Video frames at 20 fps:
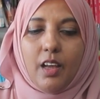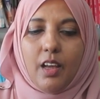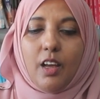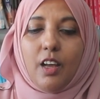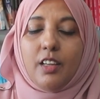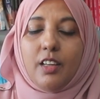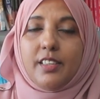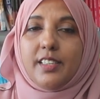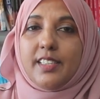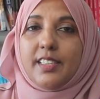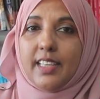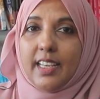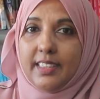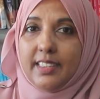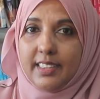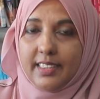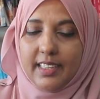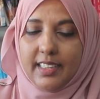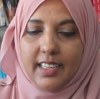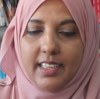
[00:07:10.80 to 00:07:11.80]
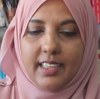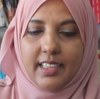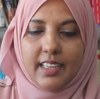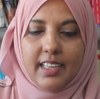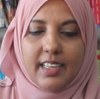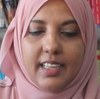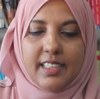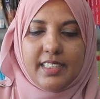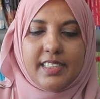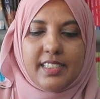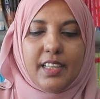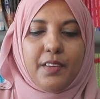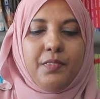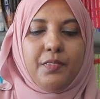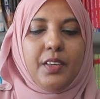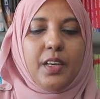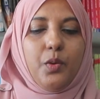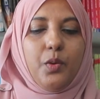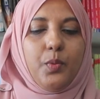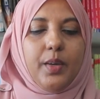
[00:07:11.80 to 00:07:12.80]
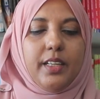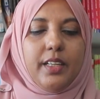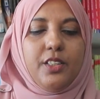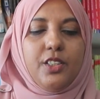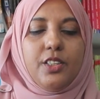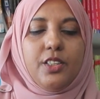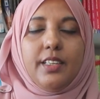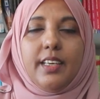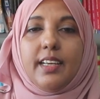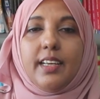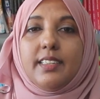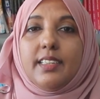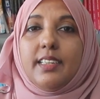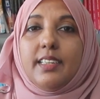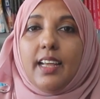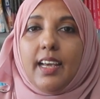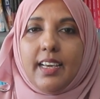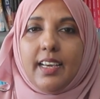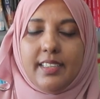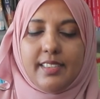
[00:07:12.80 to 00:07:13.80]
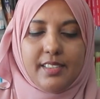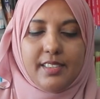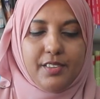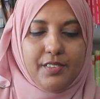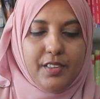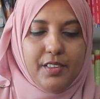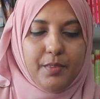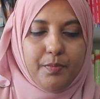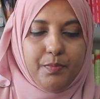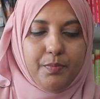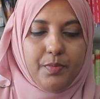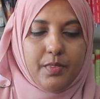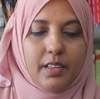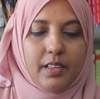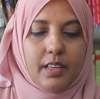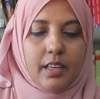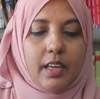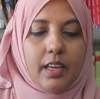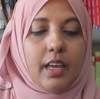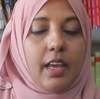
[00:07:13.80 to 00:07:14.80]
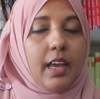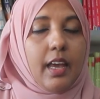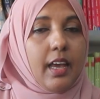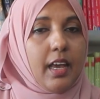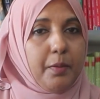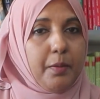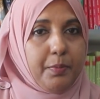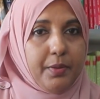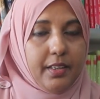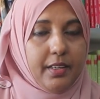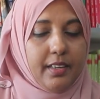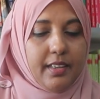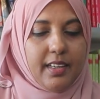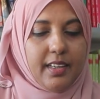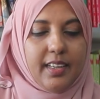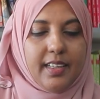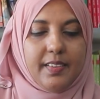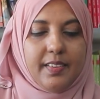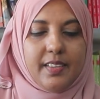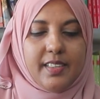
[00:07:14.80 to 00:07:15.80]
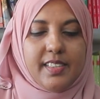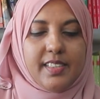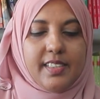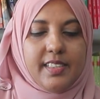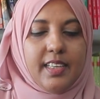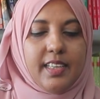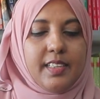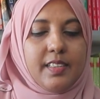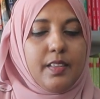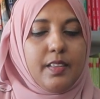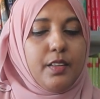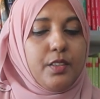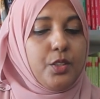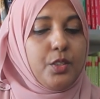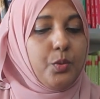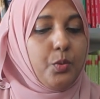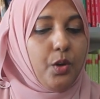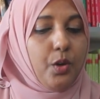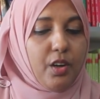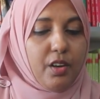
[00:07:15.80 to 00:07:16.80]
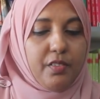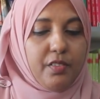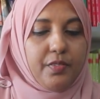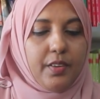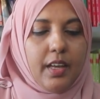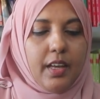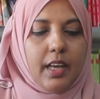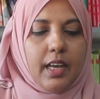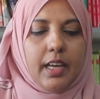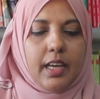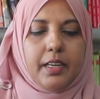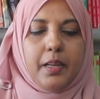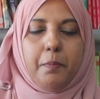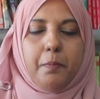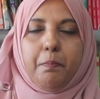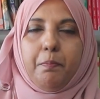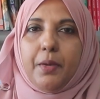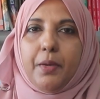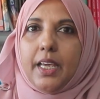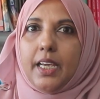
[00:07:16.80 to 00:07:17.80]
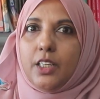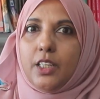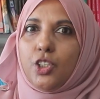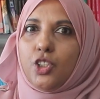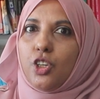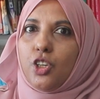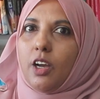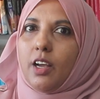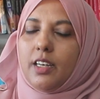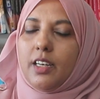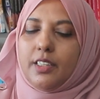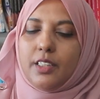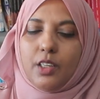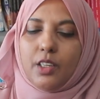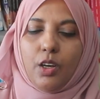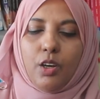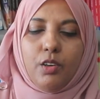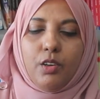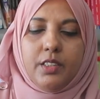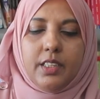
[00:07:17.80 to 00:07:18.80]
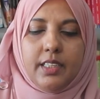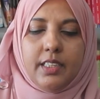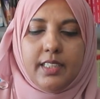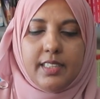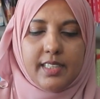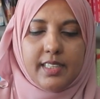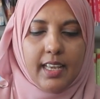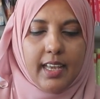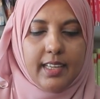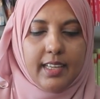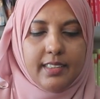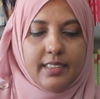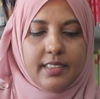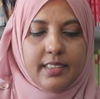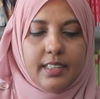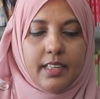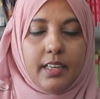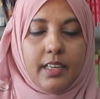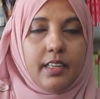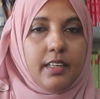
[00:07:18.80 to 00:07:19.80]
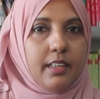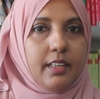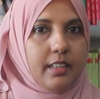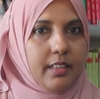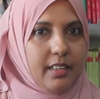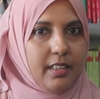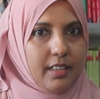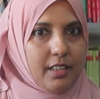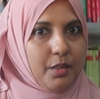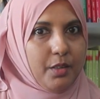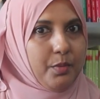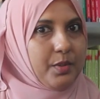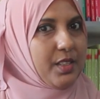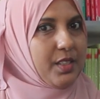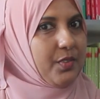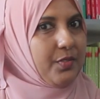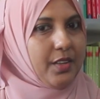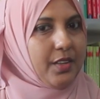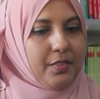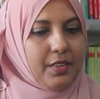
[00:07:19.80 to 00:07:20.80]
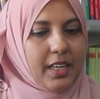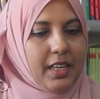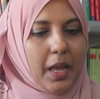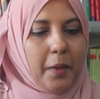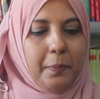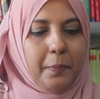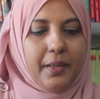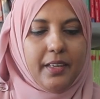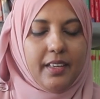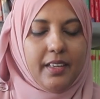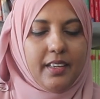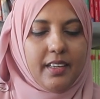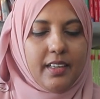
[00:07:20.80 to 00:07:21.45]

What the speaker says: On Saturday, Safiyya went to get an ice cream. Happy, the sixth dwarf, had a big chocolate cone in his hand. He was very happy.